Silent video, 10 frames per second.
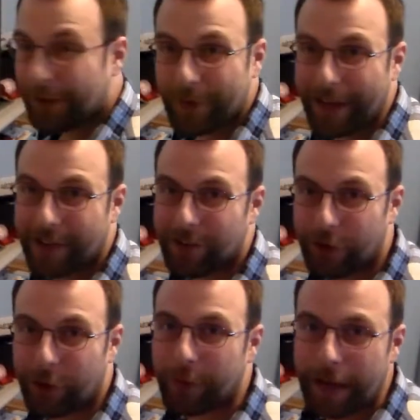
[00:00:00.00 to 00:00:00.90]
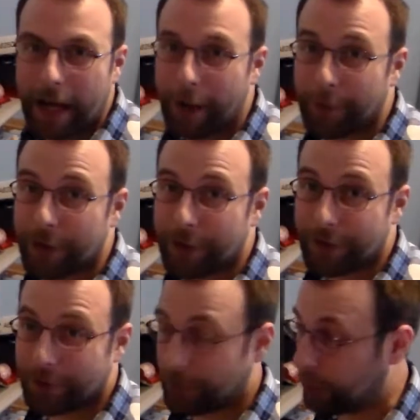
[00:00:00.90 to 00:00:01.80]
Okay, so I'm
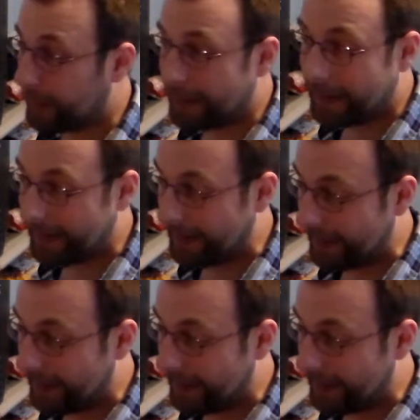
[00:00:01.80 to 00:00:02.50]
gonna go ahead